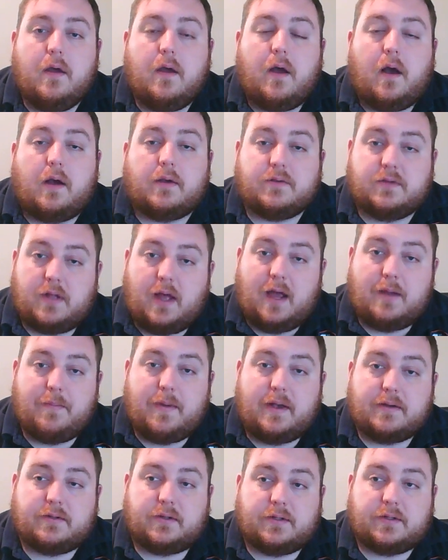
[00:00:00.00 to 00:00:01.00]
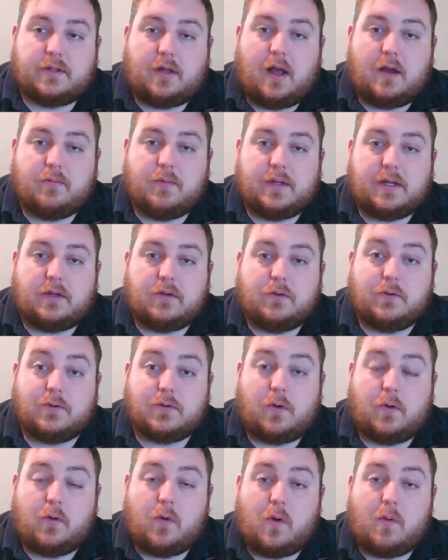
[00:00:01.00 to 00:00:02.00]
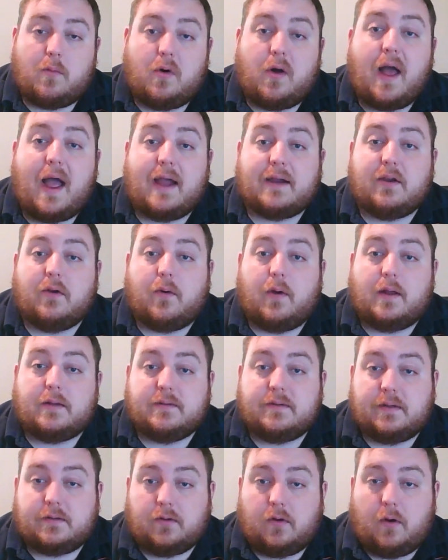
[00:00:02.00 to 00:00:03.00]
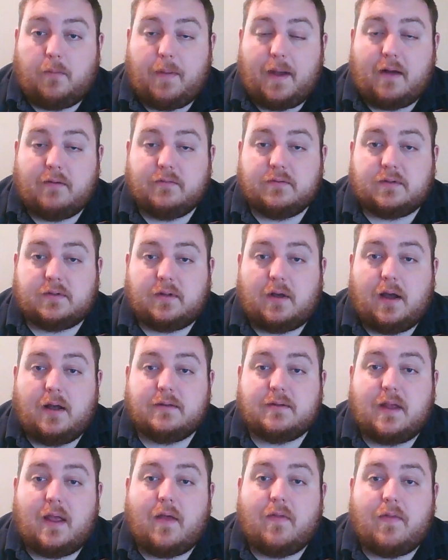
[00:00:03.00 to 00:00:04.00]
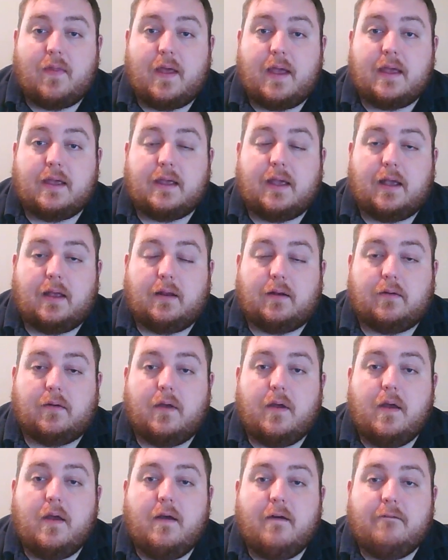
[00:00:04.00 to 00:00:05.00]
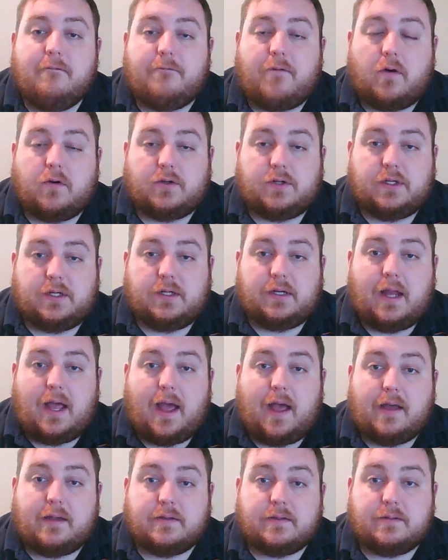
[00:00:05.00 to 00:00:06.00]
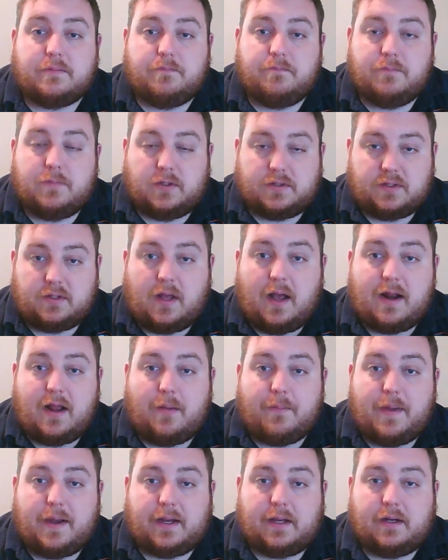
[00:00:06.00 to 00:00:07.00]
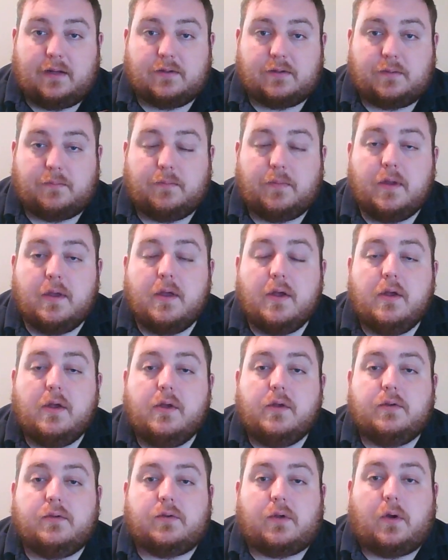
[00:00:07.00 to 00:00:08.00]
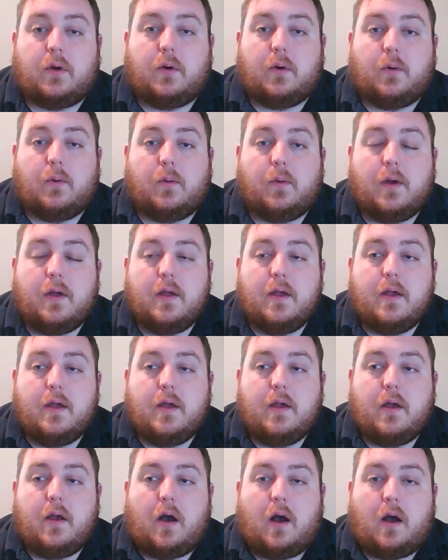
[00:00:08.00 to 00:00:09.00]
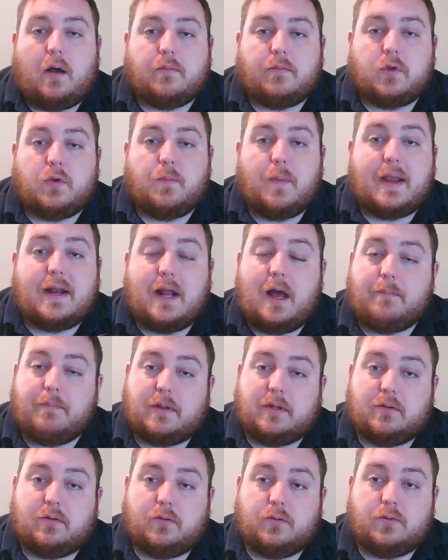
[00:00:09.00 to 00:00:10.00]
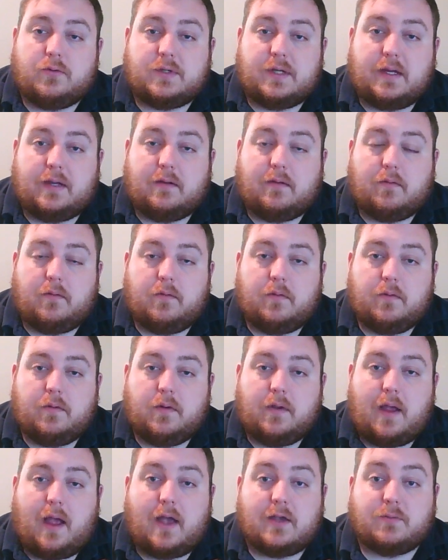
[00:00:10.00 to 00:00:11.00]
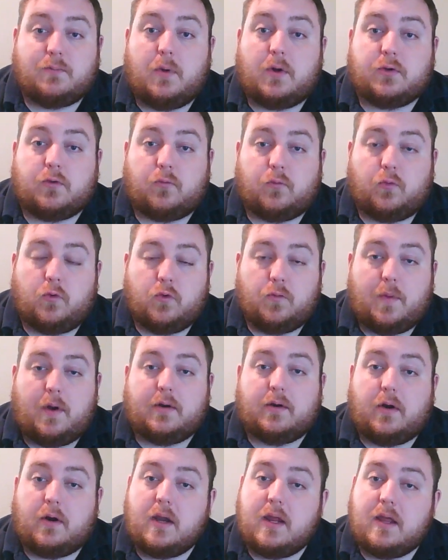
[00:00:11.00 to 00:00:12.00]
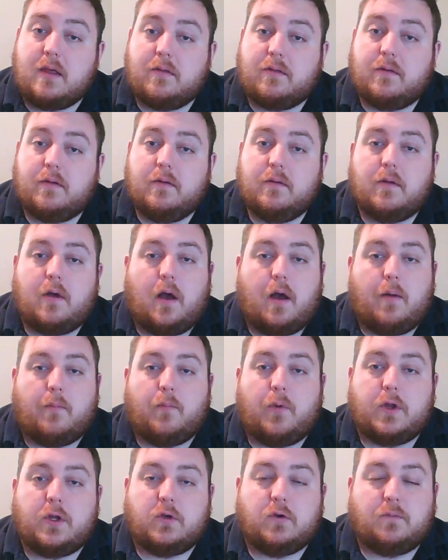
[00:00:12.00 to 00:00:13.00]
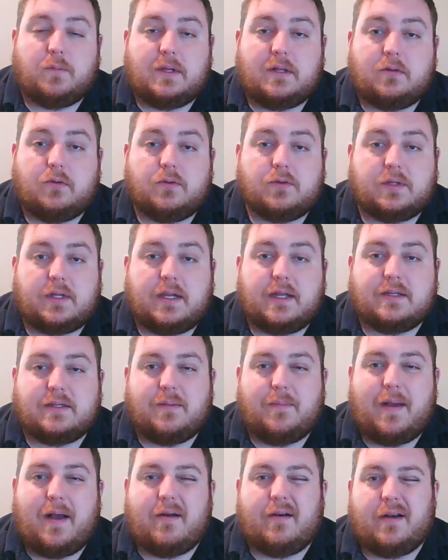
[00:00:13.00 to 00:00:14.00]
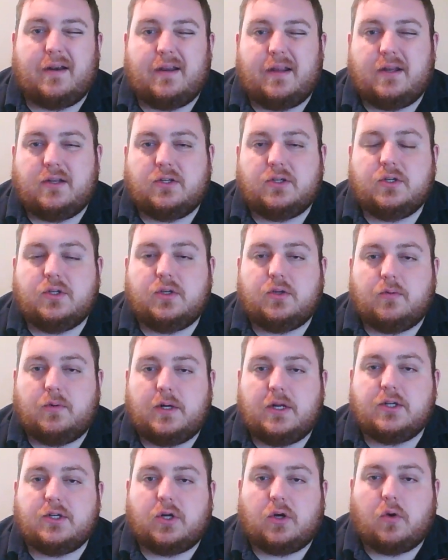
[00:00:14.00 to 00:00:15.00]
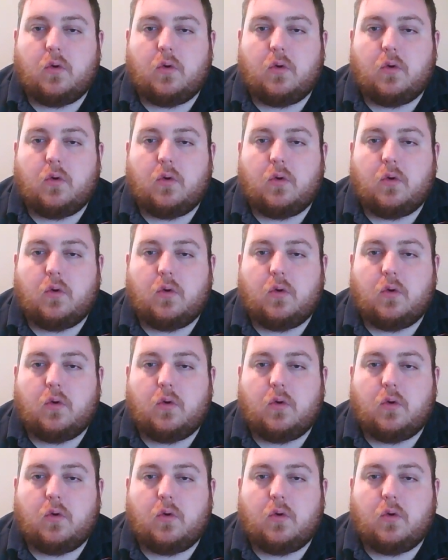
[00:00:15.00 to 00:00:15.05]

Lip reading: Slide Master slide, we can use our normal Accurite 600-pound slides, and they can function as the slide out mechanism. So you may not be losing as much room underneath. What you would be losing is about 1 inch to 1¼ inches